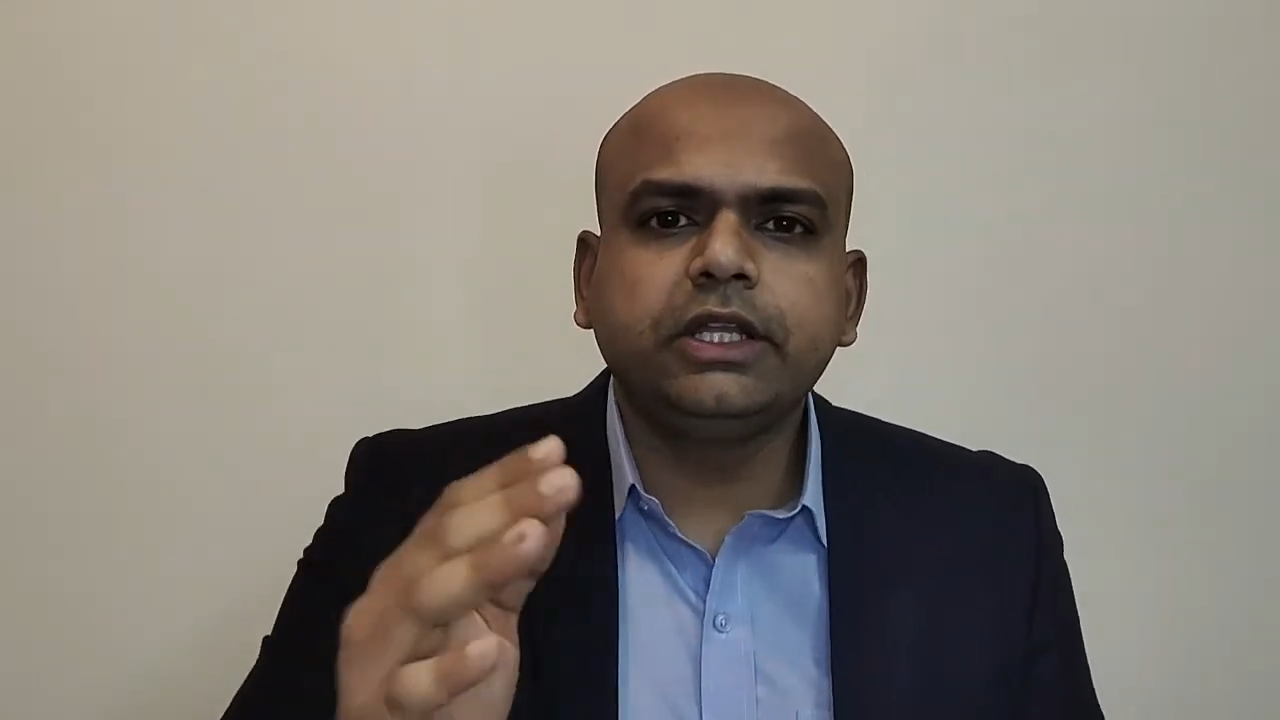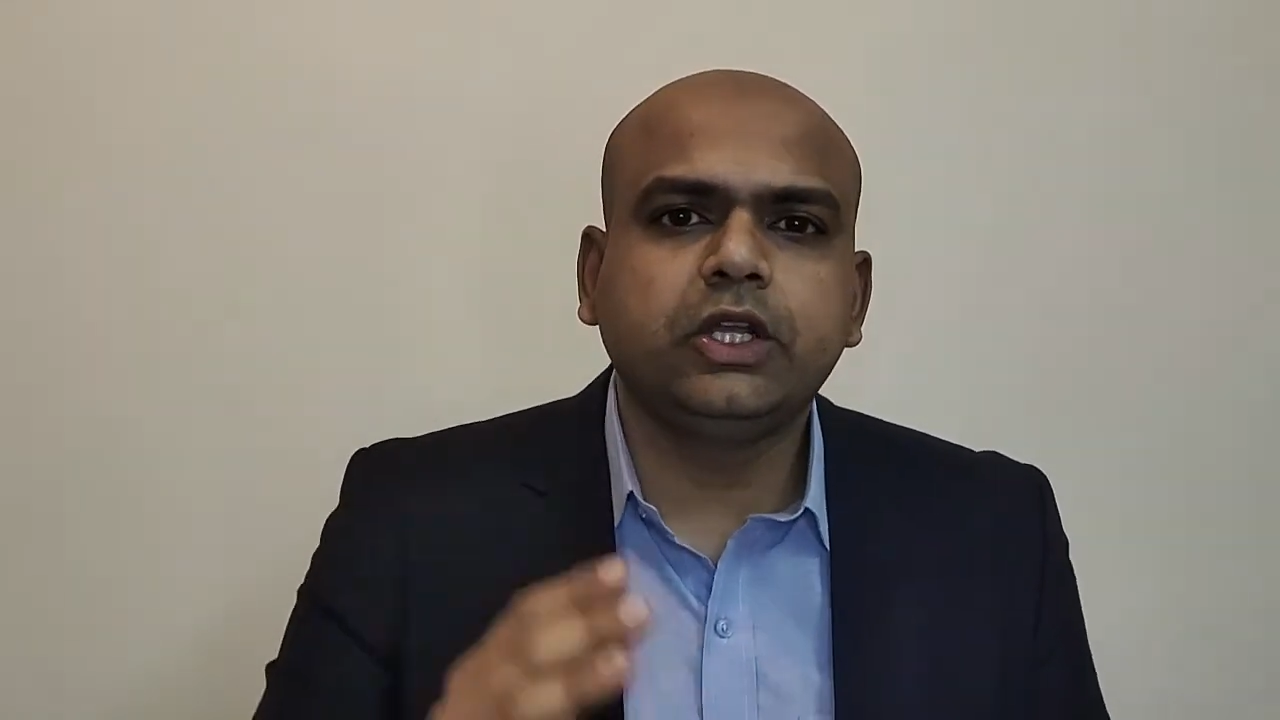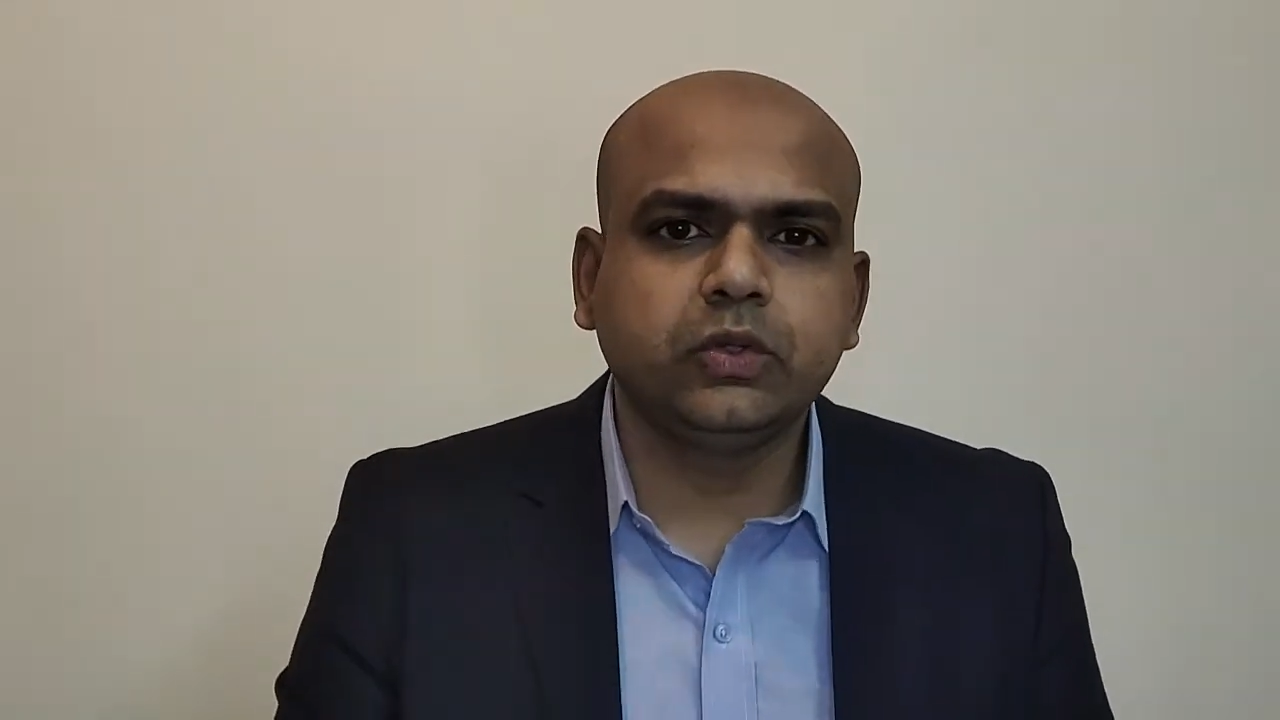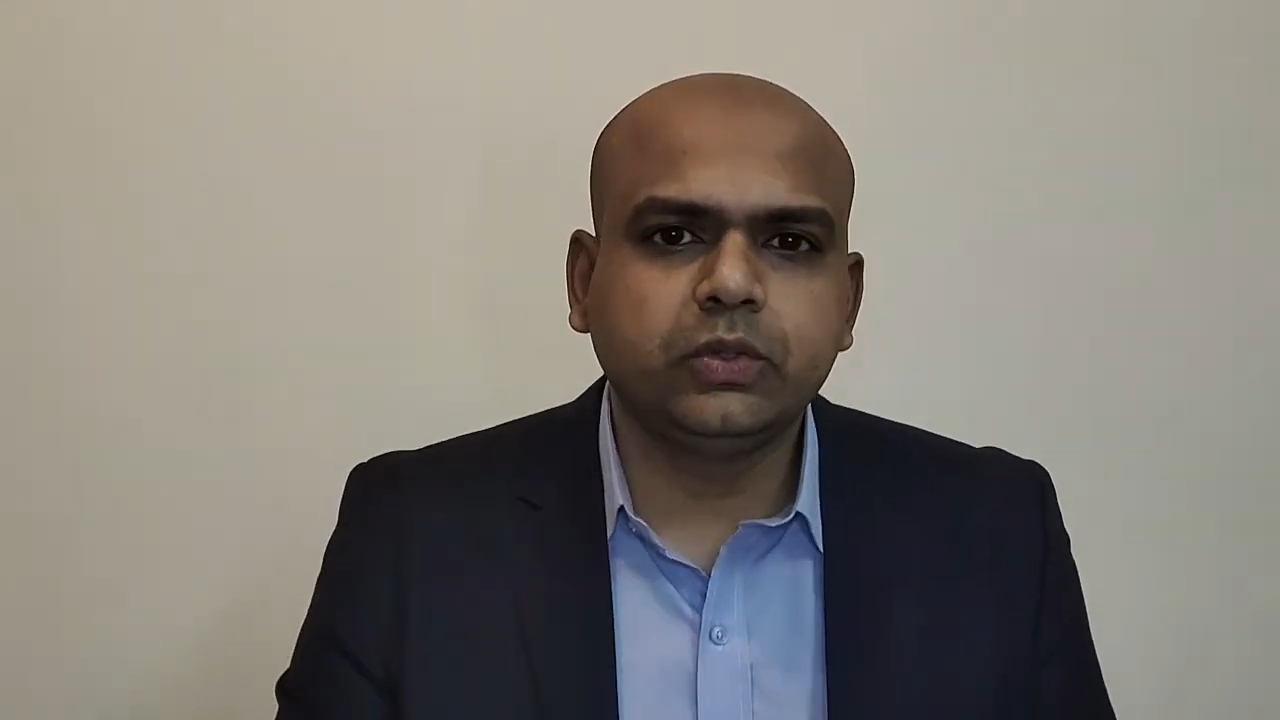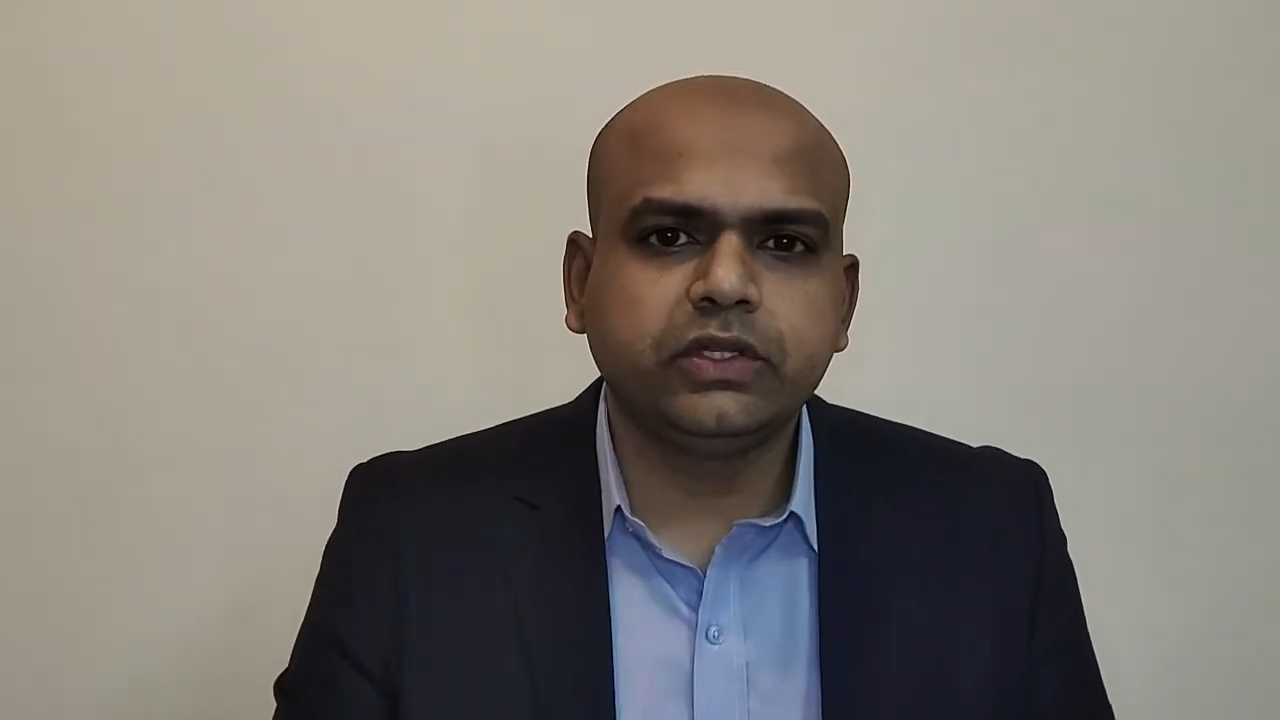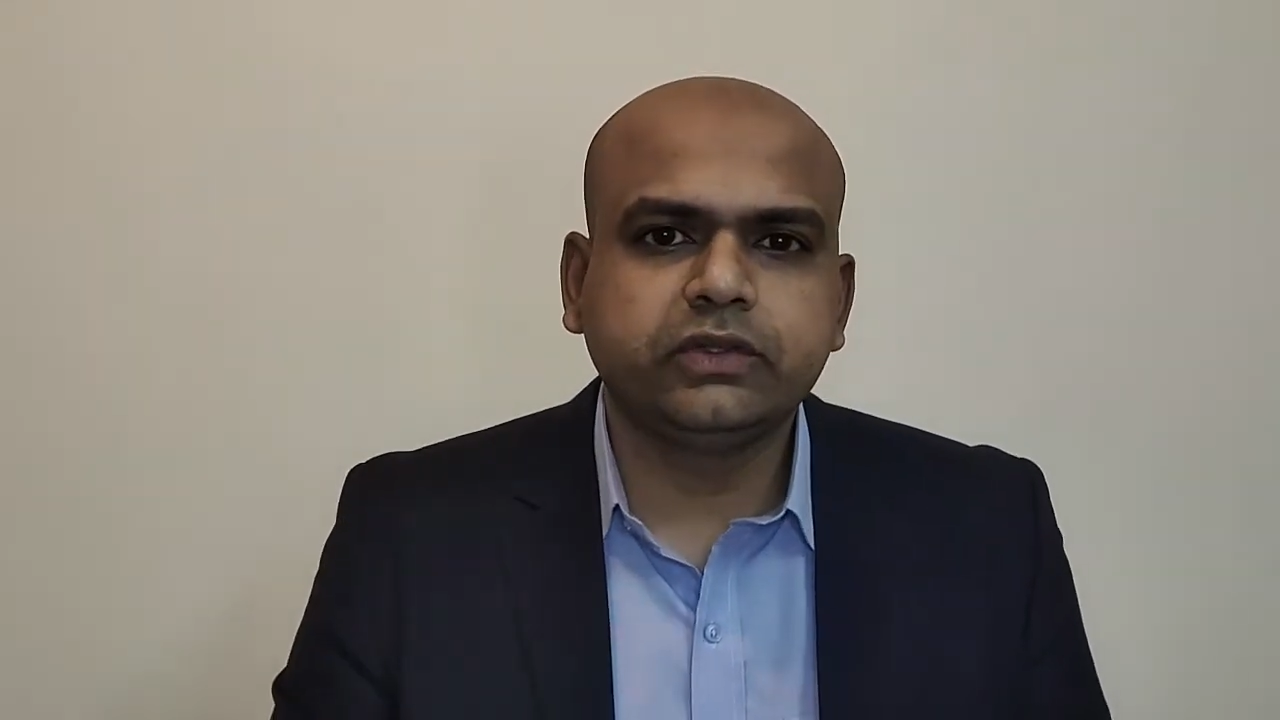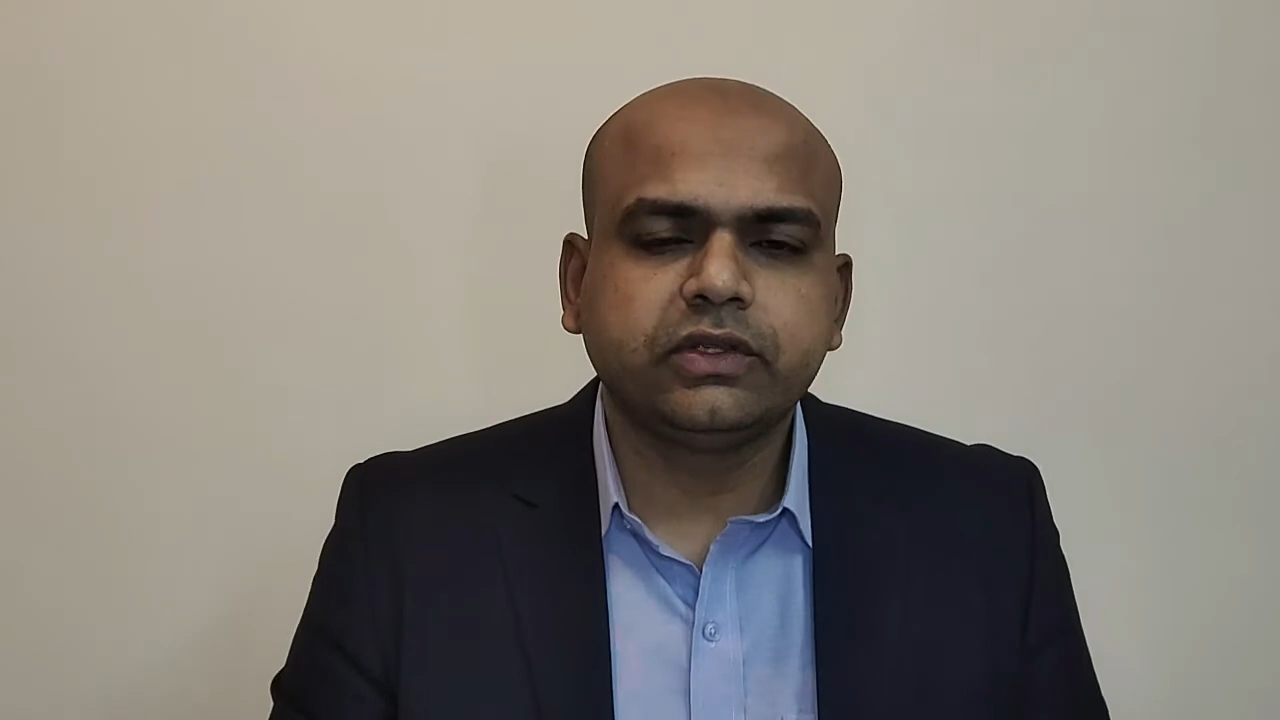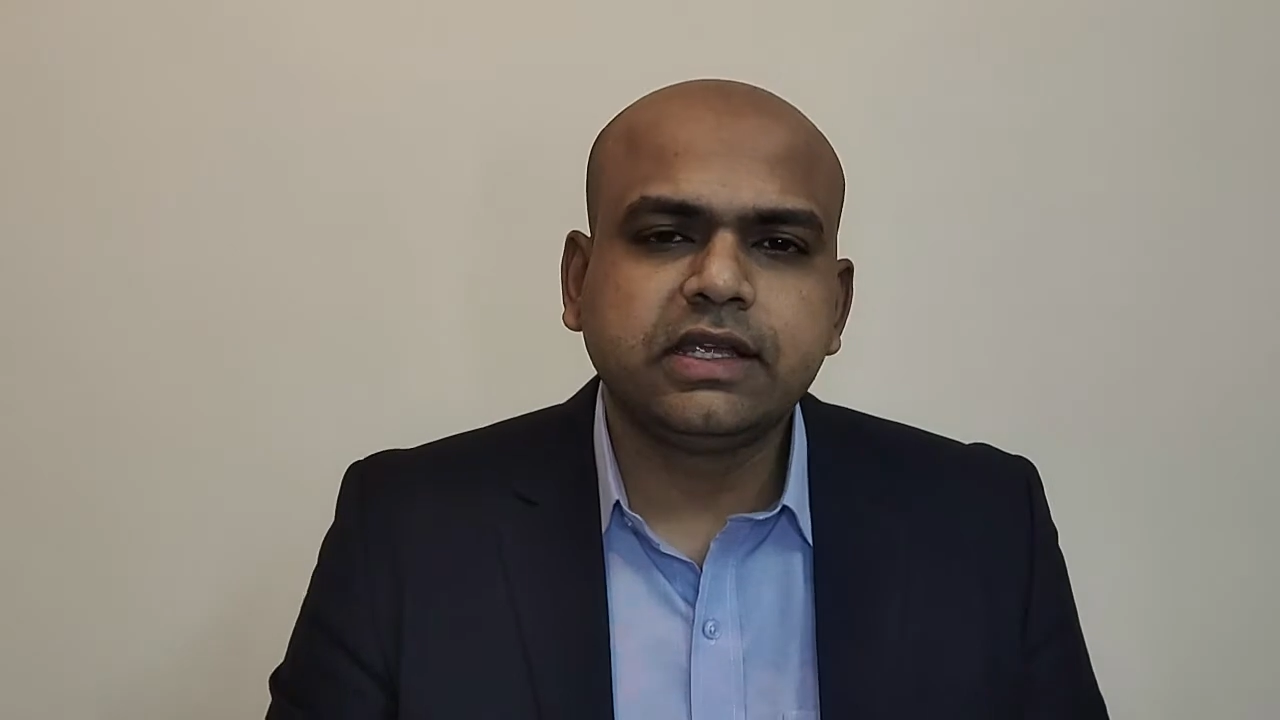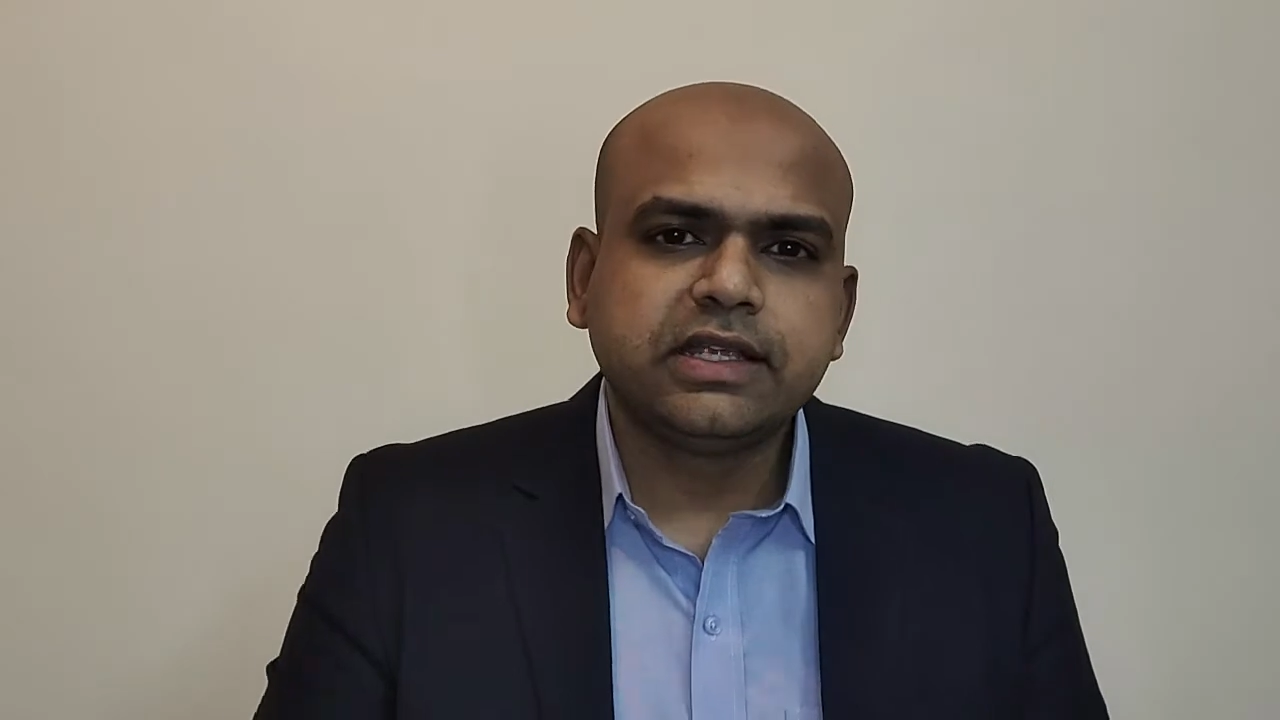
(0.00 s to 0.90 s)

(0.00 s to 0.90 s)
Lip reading: to do is